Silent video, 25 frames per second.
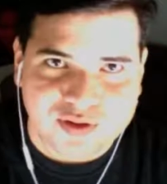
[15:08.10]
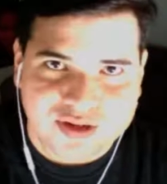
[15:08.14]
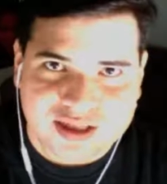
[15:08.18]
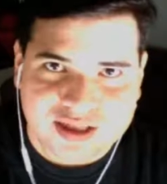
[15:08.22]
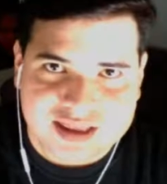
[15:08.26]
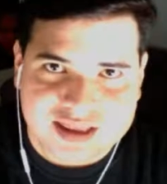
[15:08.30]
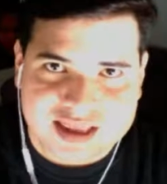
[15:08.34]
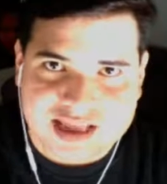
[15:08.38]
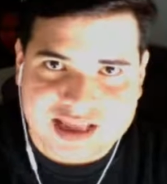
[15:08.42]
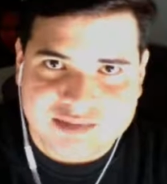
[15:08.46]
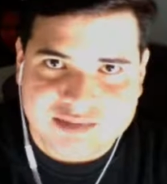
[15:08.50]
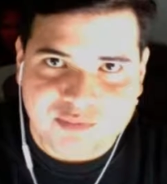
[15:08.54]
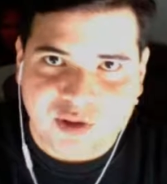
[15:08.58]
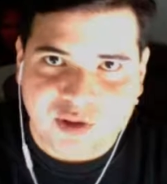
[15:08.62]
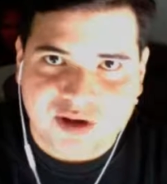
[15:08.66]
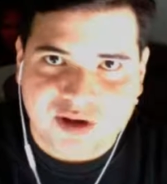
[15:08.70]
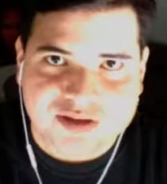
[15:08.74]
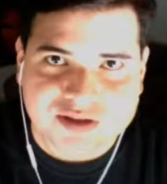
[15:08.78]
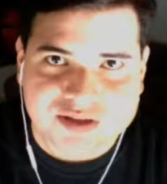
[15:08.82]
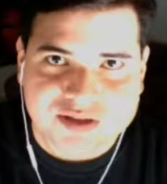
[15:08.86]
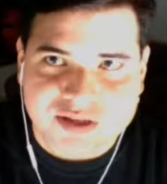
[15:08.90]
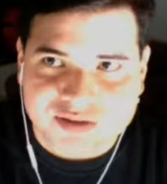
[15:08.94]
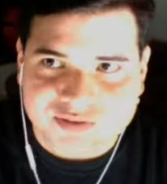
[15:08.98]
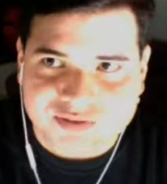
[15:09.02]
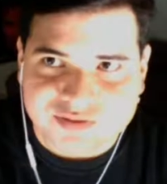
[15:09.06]
that Mark's
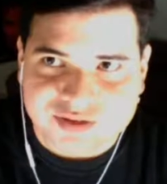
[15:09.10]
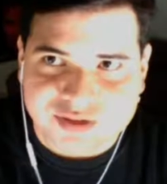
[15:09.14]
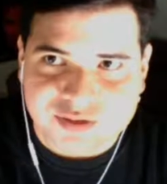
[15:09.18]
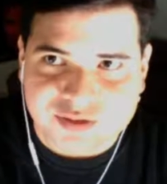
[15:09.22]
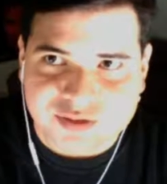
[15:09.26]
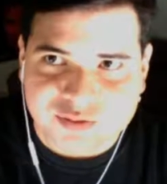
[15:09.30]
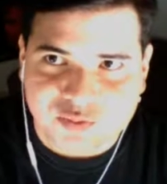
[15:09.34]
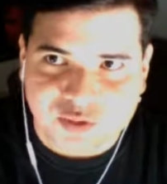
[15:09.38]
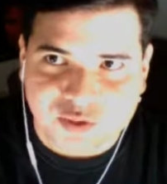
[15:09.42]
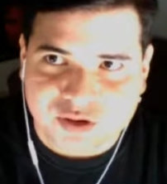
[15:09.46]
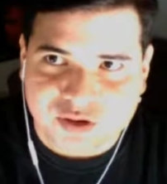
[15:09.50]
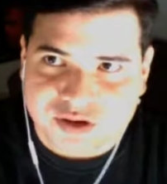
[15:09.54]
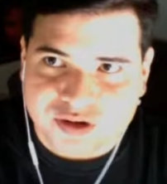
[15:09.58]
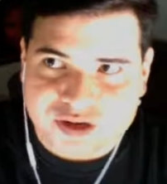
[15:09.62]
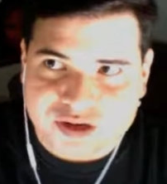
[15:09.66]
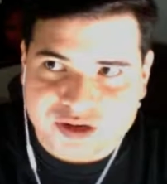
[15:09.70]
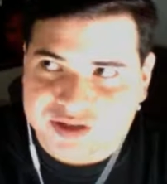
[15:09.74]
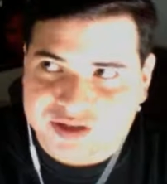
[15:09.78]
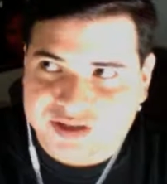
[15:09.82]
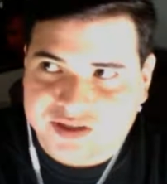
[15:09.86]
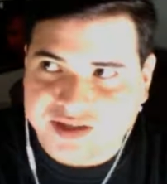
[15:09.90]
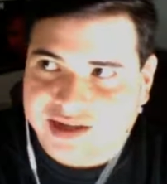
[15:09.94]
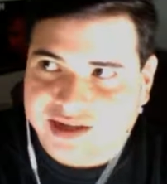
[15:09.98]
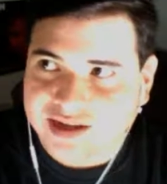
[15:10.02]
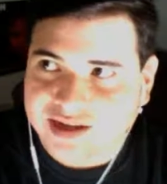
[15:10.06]
interviewed where you're just
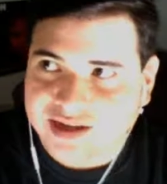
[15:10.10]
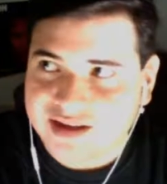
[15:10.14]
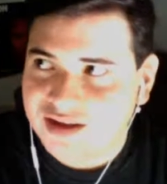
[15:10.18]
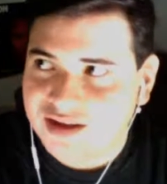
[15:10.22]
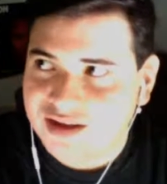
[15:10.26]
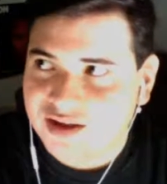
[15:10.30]
like,